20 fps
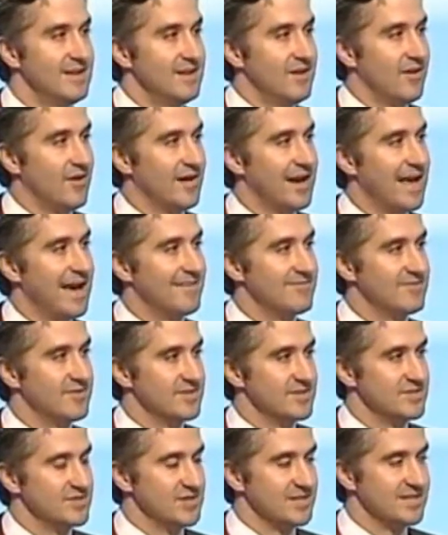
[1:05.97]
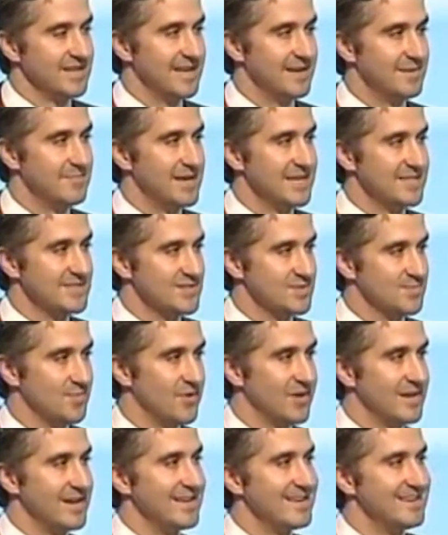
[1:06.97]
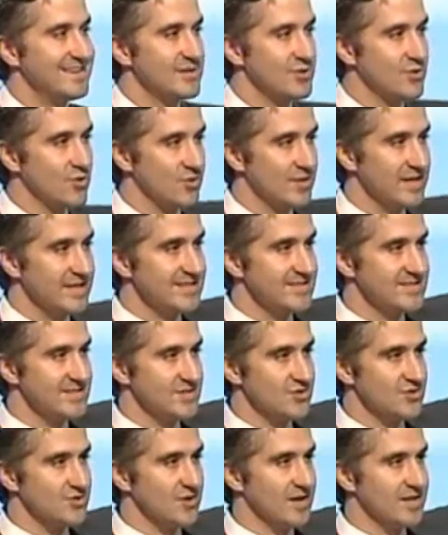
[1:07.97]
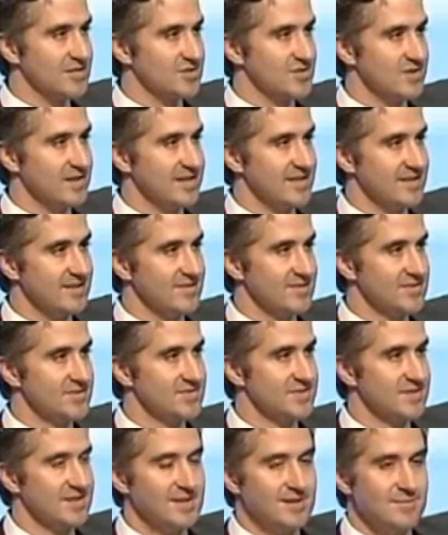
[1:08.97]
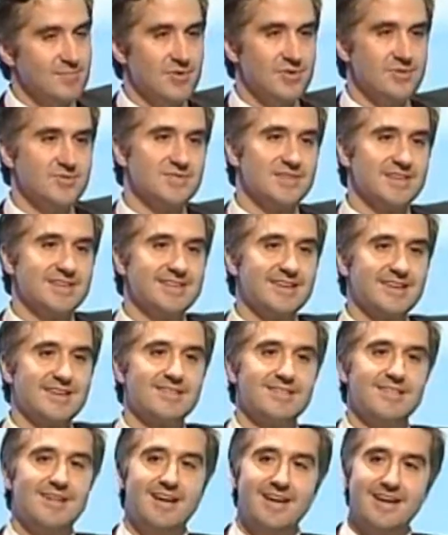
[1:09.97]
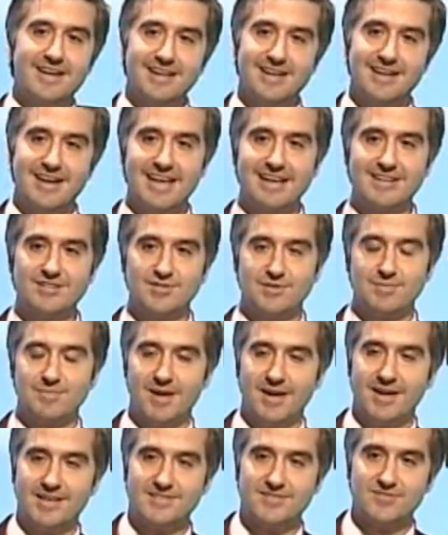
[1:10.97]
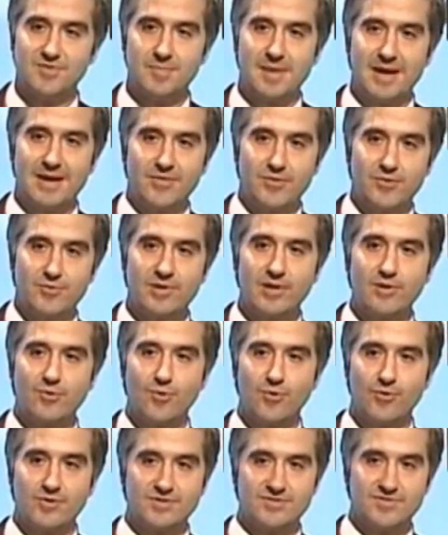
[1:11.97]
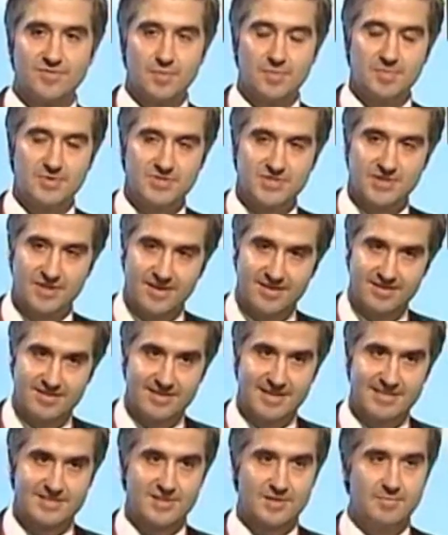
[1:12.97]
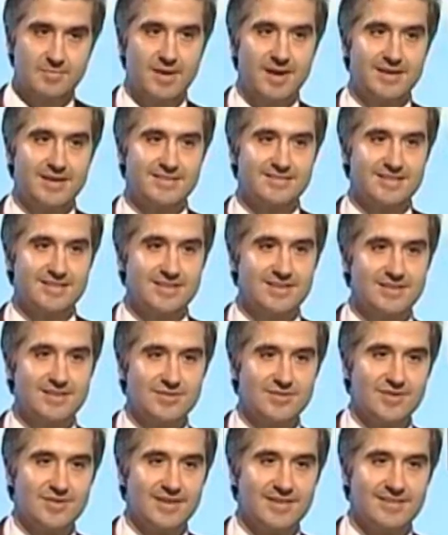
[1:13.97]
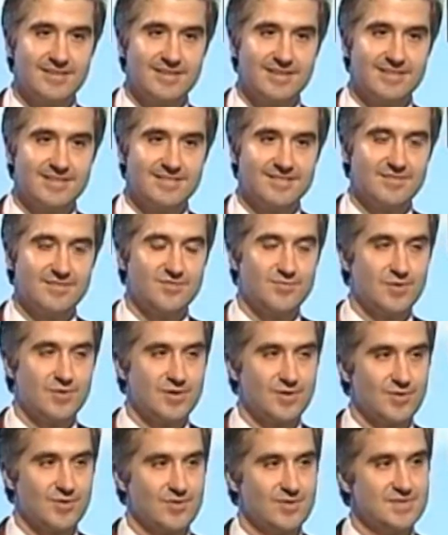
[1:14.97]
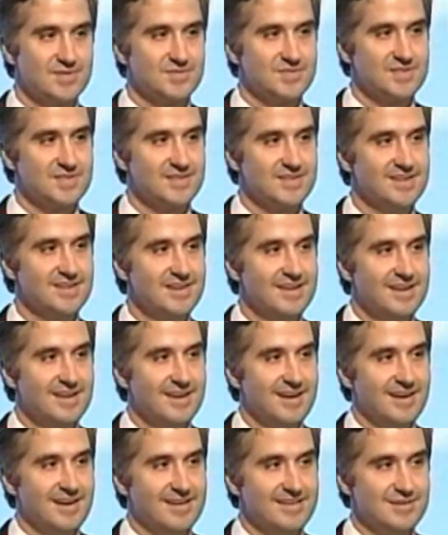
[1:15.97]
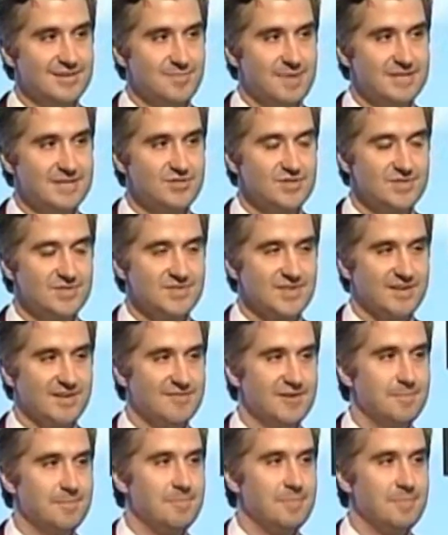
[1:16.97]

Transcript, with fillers: On average, a ten basis point increase in Treasury yields produced a decline in Asian bonds of about three quarters of a percent. That's combining the yield and the, and the foreign currency uh, dimensions of it.